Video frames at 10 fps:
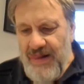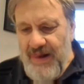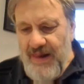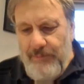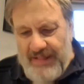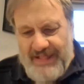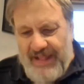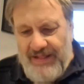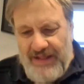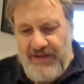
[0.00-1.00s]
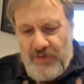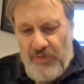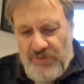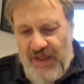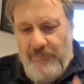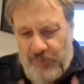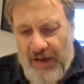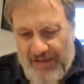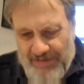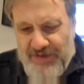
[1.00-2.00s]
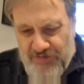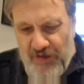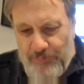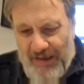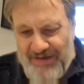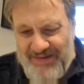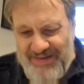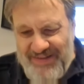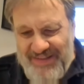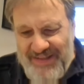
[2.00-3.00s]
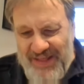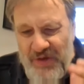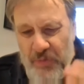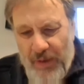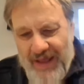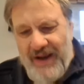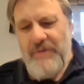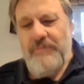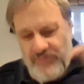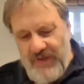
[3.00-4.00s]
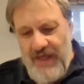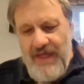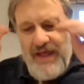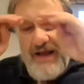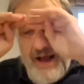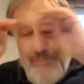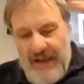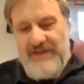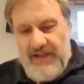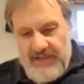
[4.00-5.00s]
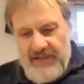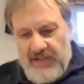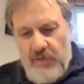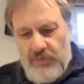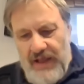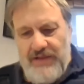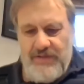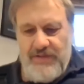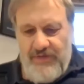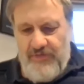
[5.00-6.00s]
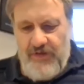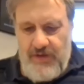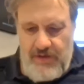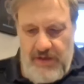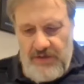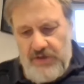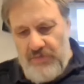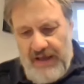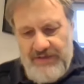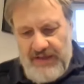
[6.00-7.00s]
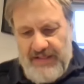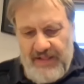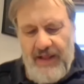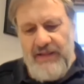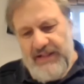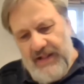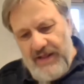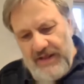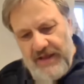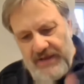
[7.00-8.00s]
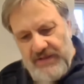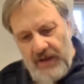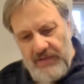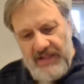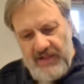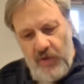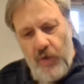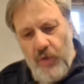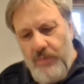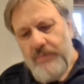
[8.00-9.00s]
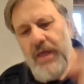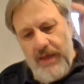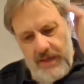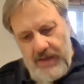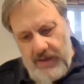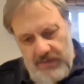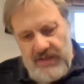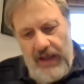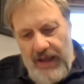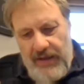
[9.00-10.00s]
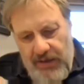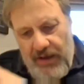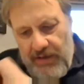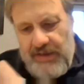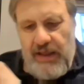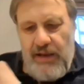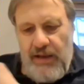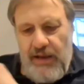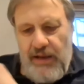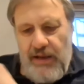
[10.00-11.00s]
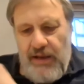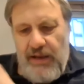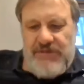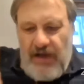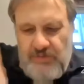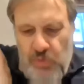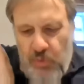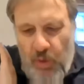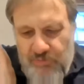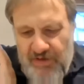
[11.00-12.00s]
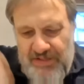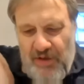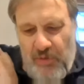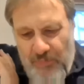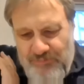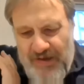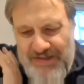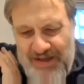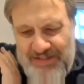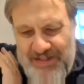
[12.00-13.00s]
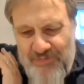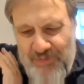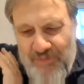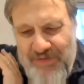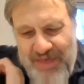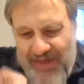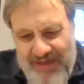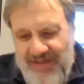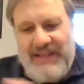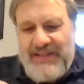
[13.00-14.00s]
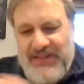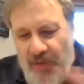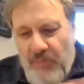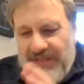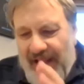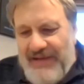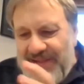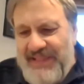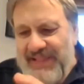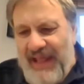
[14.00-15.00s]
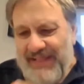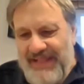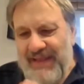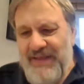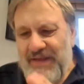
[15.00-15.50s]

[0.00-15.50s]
but set in contemporary Japan, where Hamlet is a student in the United States. He returns home, the uncle killed his father, took over the company, and so on. It's totally set